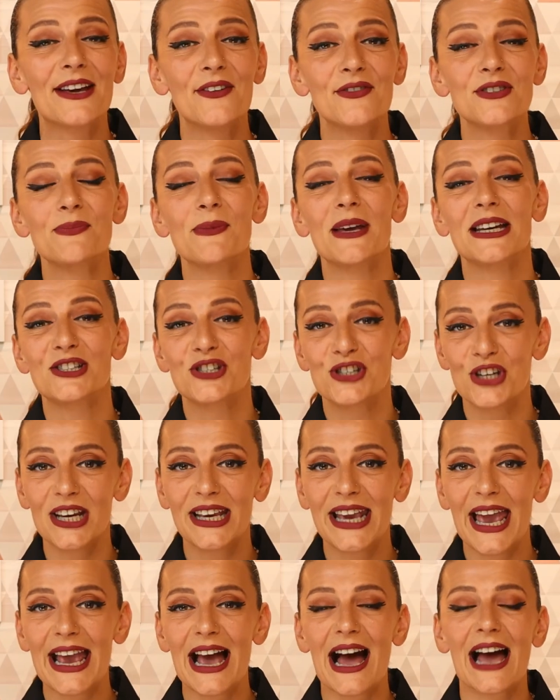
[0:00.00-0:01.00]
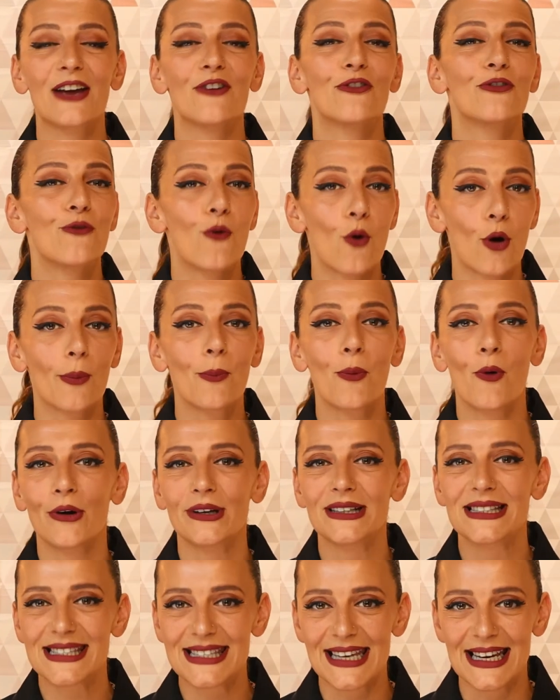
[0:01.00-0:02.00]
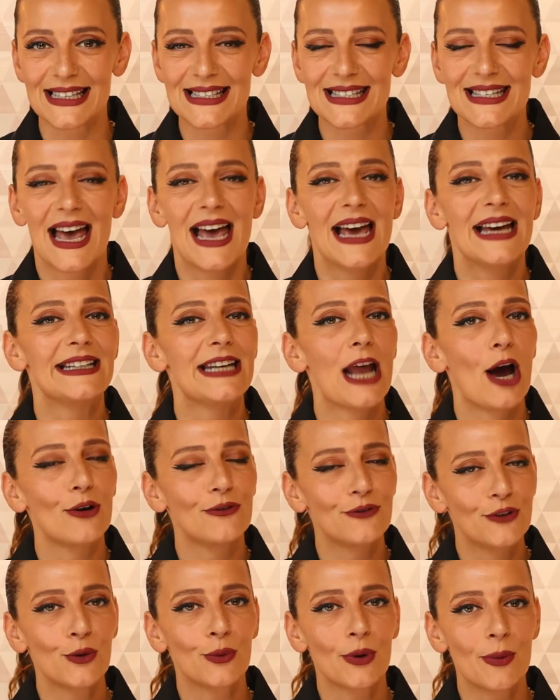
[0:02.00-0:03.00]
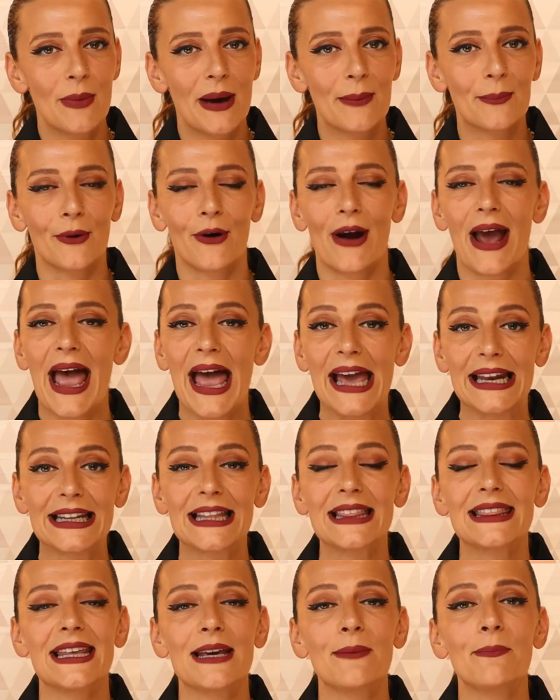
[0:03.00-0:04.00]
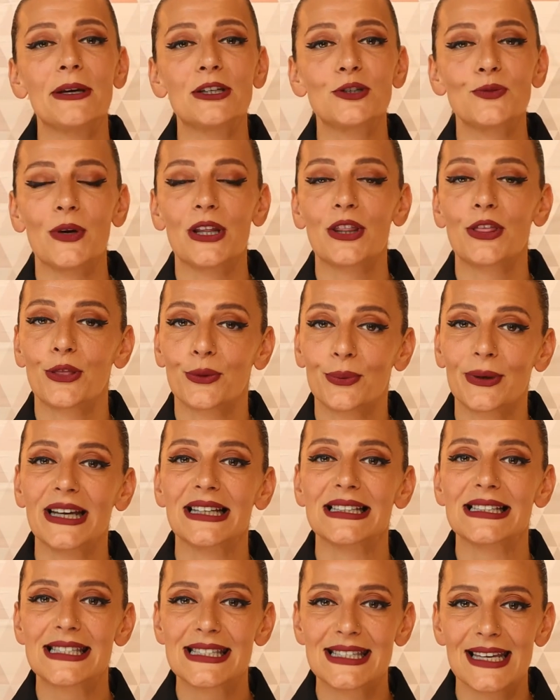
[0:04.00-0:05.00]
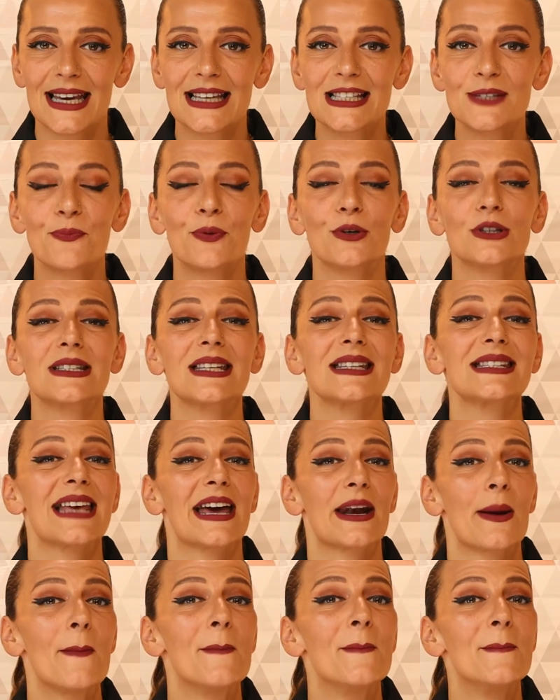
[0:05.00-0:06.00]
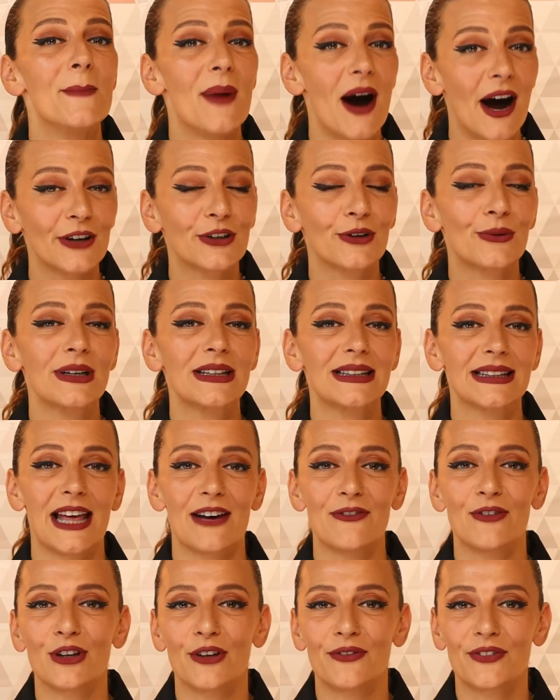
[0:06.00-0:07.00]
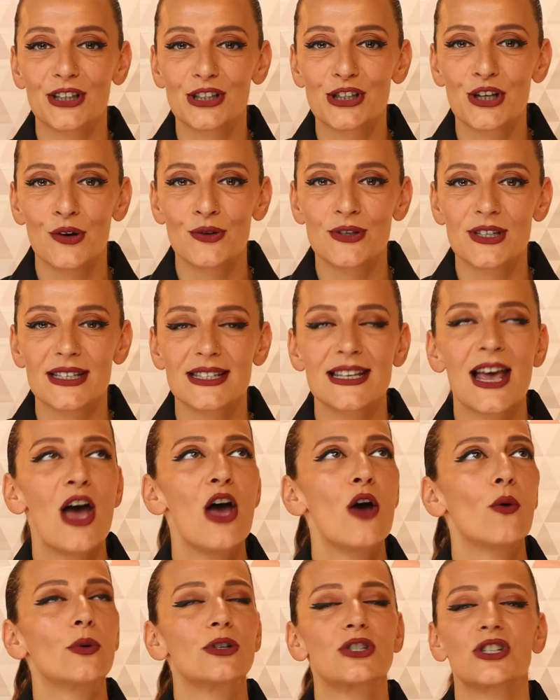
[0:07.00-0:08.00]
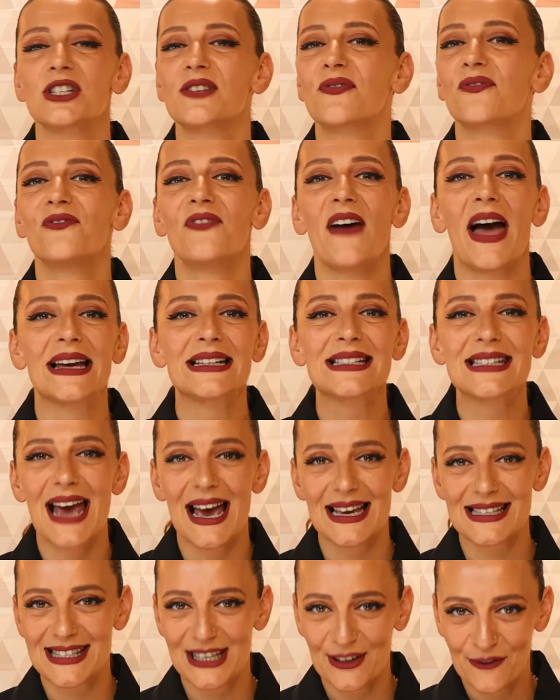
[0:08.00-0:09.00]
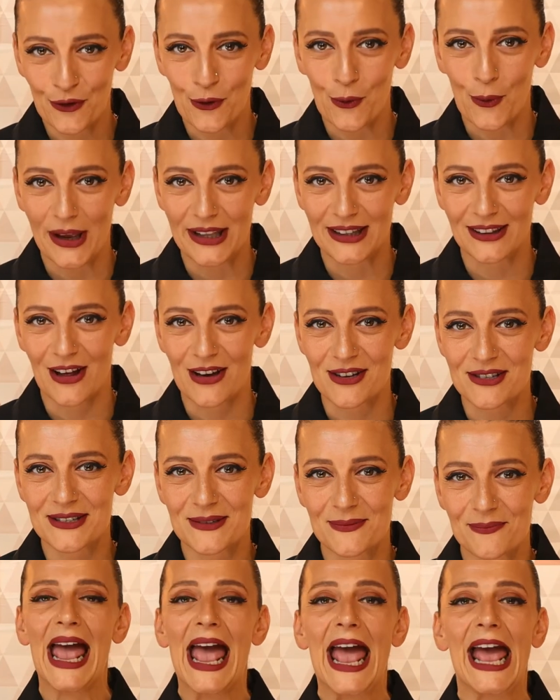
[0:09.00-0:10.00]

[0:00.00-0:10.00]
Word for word: gives me a GKI of 4.6. Now, if you remember, anything between 3 and 6 puts us at a moderate level of ketosis, which is fantastic for weight loss.